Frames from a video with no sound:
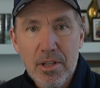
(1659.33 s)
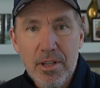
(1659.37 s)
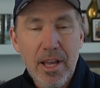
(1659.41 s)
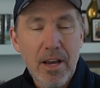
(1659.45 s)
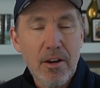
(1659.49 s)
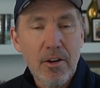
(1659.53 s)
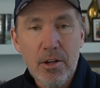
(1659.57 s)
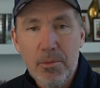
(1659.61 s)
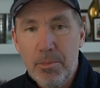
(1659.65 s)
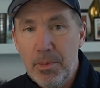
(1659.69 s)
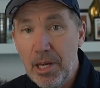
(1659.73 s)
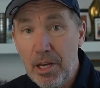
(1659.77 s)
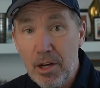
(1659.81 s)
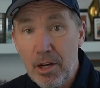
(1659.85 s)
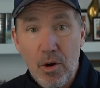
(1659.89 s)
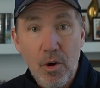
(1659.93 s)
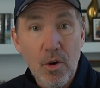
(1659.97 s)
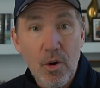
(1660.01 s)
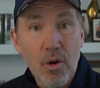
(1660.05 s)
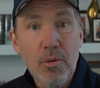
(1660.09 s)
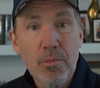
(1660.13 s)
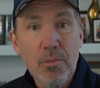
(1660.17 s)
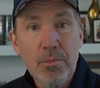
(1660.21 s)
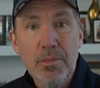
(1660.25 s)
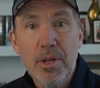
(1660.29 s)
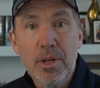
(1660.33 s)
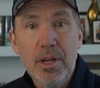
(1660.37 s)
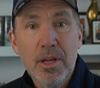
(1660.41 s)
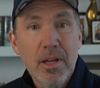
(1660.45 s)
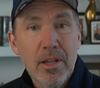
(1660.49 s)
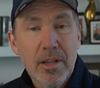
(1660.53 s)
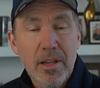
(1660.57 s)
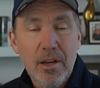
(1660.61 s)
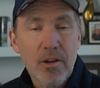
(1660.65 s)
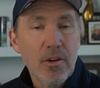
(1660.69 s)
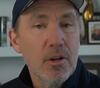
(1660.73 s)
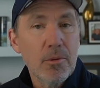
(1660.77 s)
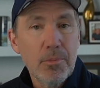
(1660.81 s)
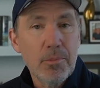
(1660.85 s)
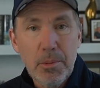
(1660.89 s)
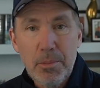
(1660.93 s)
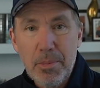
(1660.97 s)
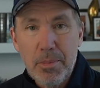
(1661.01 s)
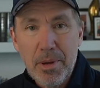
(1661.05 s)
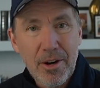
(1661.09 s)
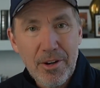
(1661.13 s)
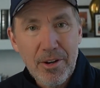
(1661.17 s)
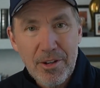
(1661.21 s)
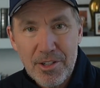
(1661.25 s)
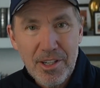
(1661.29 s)
And that could be at home, that could be
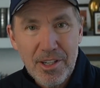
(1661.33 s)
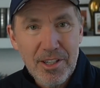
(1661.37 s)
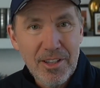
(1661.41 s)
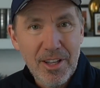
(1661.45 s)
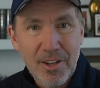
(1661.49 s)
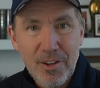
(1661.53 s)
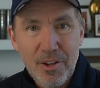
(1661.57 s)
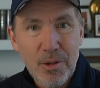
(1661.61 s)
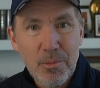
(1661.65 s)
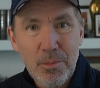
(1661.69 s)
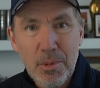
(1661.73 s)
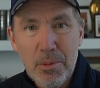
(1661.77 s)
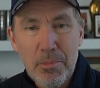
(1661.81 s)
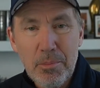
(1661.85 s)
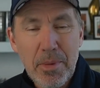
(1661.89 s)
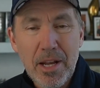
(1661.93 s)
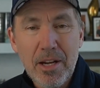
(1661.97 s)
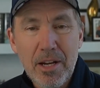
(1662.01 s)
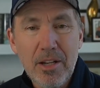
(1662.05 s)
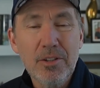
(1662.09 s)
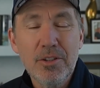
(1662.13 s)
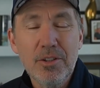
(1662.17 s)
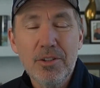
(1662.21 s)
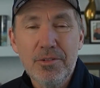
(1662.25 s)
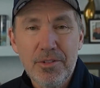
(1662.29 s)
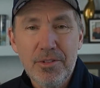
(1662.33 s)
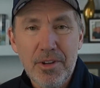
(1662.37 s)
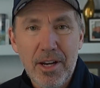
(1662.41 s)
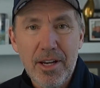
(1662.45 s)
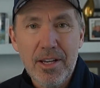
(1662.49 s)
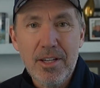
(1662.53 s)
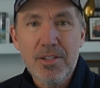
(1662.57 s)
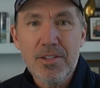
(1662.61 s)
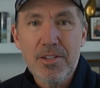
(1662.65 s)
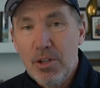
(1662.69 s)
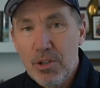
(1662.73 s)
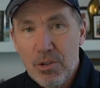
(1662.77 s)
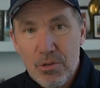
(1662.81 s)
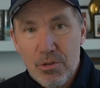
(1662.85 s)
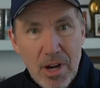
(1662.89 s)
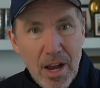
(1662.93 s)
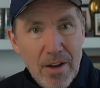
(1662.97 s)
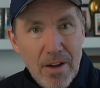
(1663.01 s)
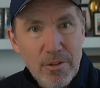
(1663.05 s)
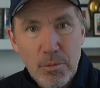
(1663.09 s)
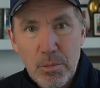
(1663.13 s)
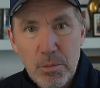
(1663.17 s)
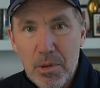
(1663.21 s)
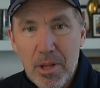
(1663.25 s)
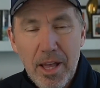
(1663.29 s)
parenting, that could be medical advice,
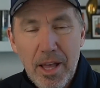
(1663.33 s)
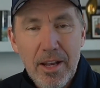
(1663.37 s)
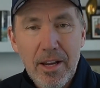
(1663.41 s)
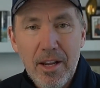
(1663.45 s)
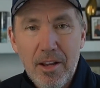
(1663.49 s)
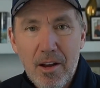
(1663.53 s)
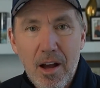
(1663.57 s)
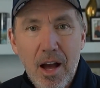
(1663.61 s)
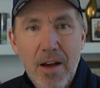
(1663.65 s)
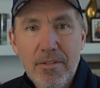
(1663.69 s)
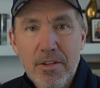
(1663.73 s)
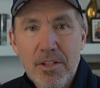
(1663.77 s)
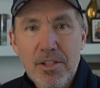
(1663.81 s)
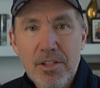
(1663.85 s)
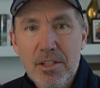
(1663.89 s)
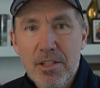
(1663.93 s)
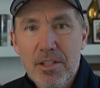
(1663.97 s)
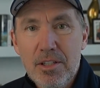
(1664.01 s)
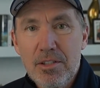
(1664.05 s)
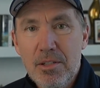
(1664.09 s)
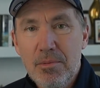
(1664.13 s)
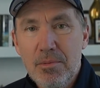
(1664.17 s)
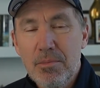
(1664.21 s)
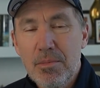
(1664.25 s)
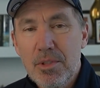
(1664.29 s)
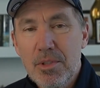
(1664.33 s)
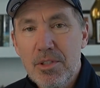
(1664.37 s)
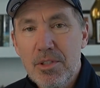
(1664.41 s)
travel planning, obviously some